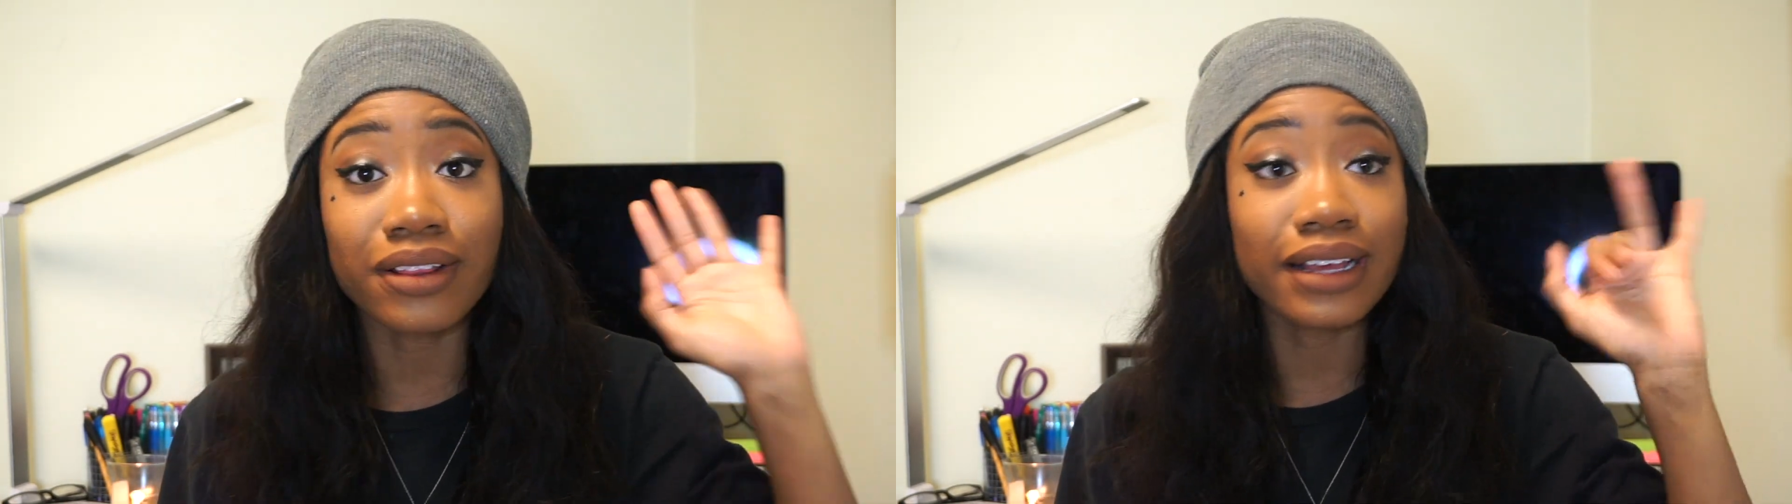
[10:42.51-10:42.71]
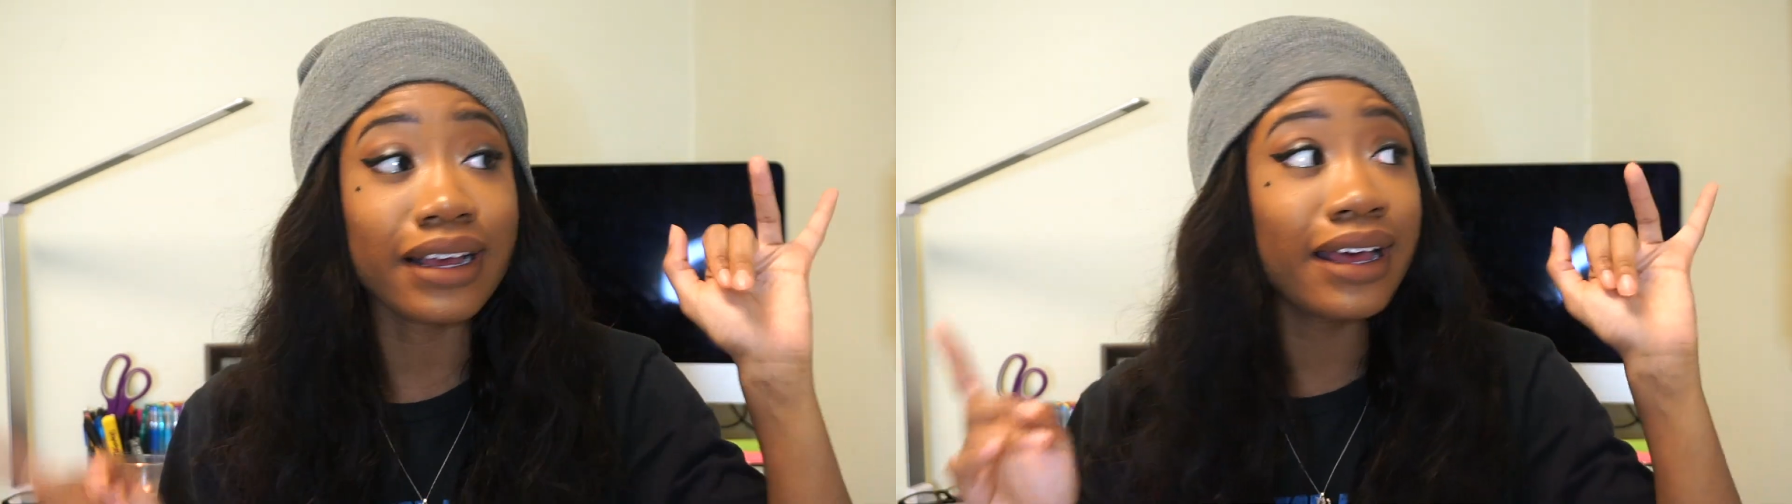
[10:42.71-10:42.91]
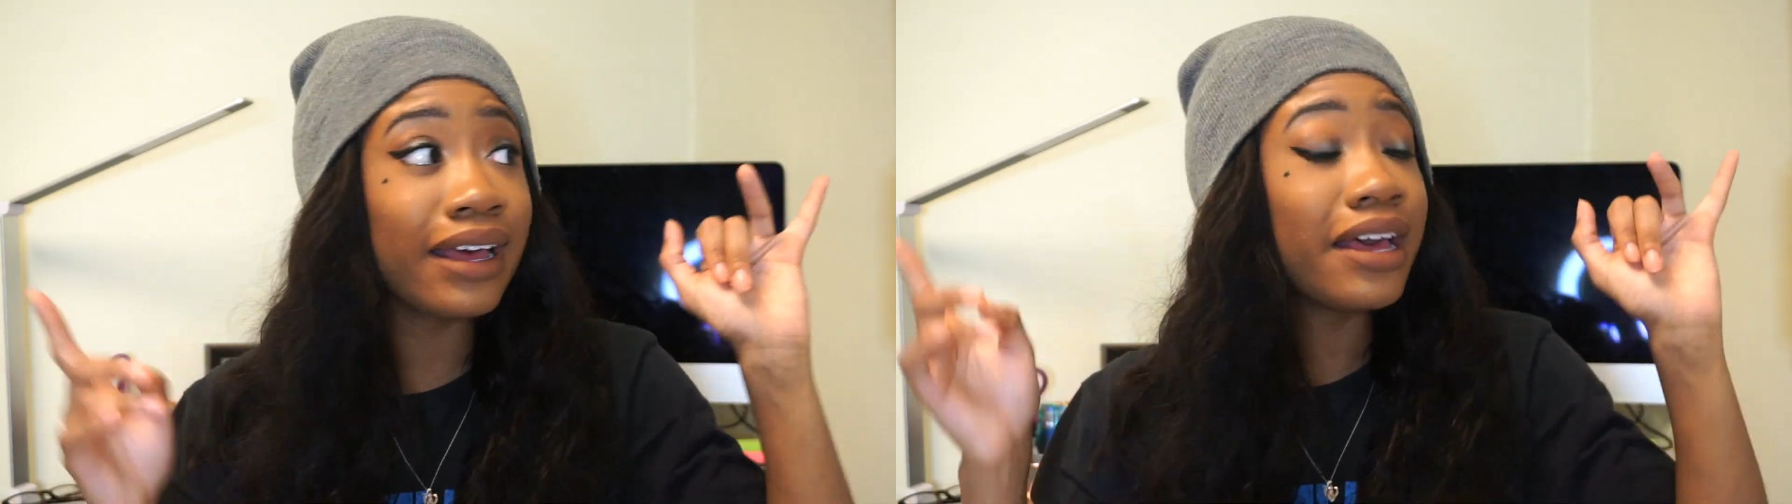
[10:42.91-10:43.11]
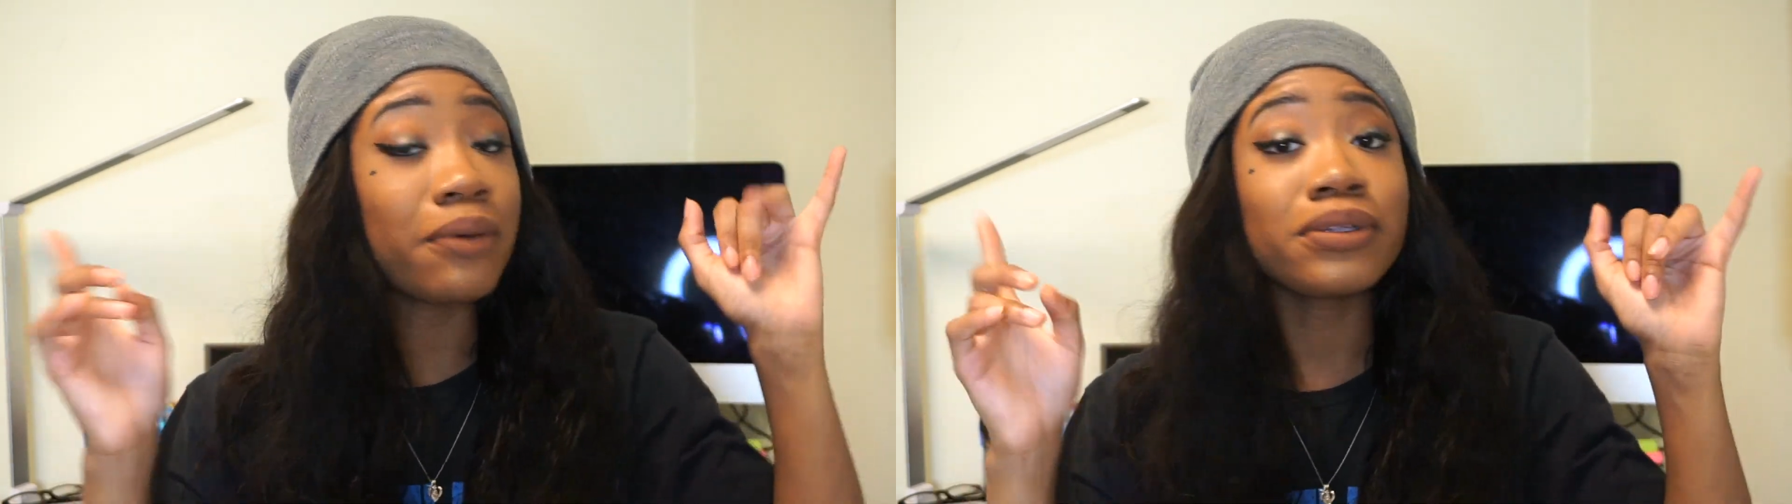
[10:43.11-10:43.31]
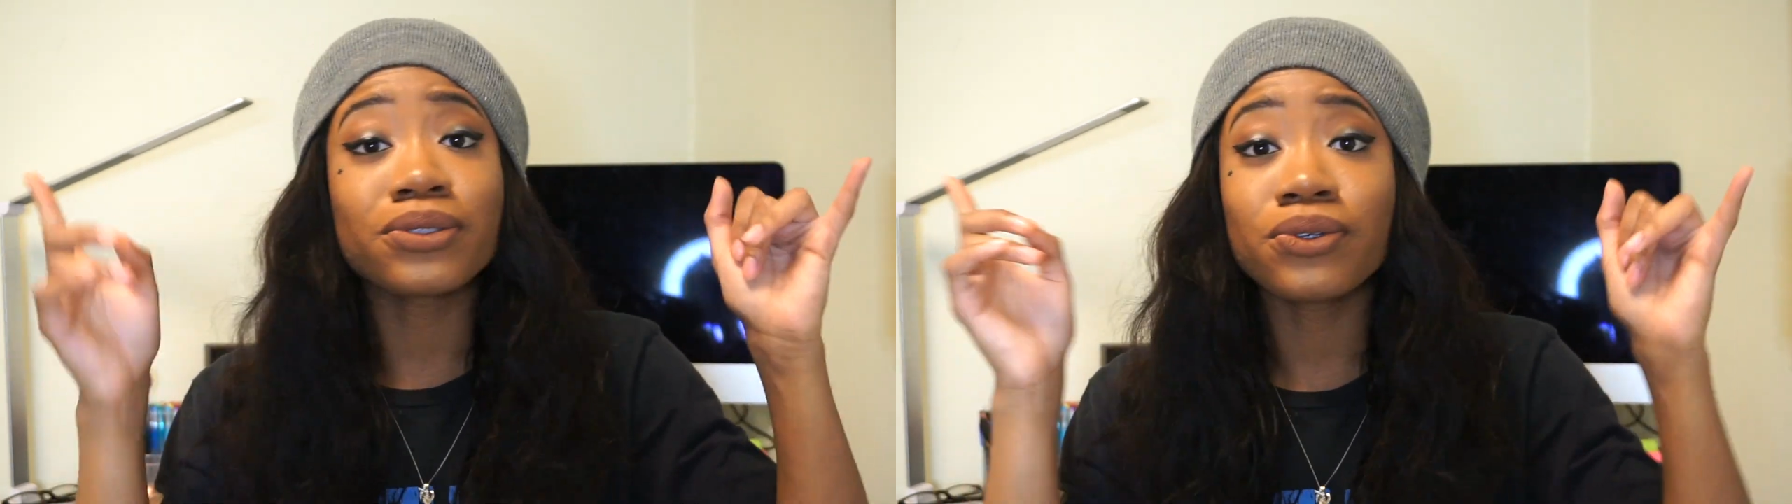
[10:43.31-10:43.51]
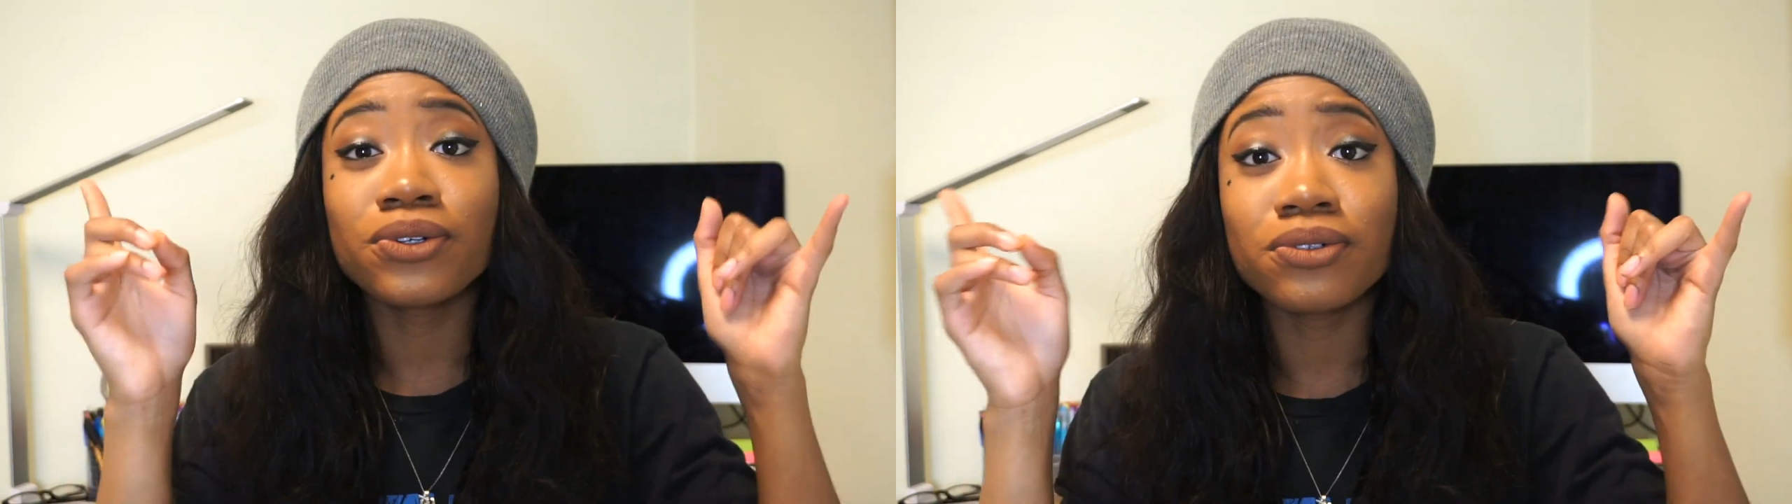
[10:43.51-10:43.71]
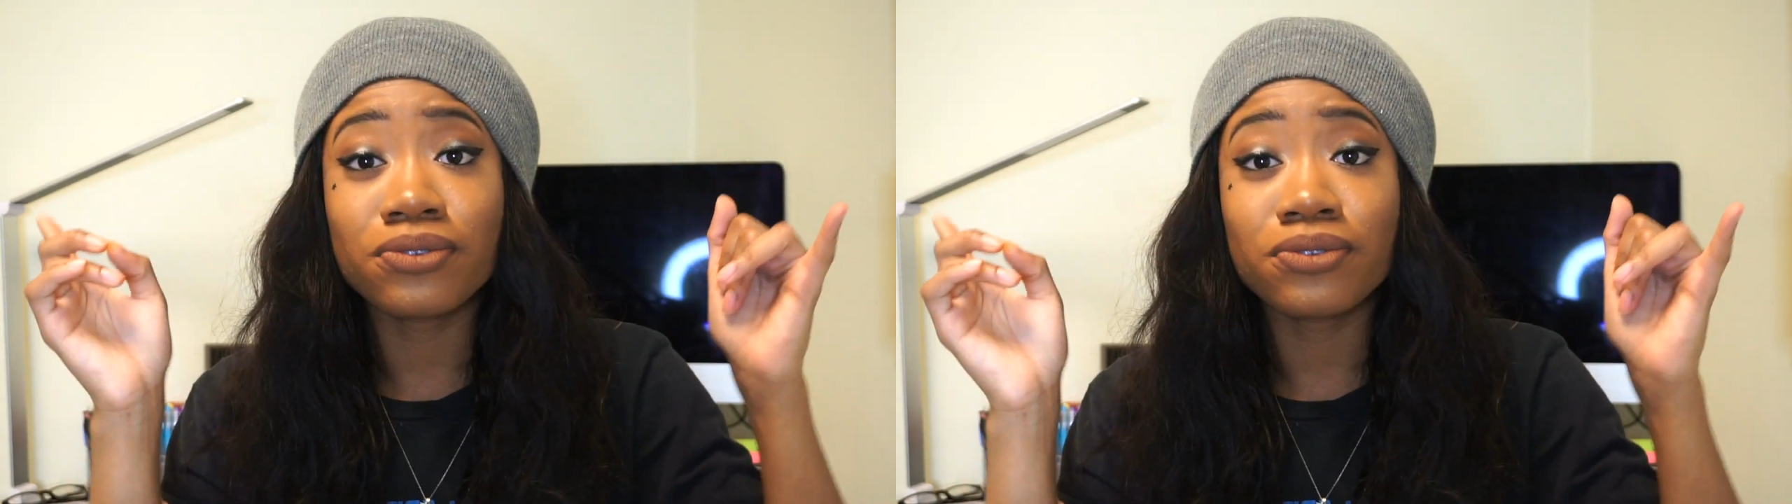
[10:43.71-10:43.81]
Like, I went to school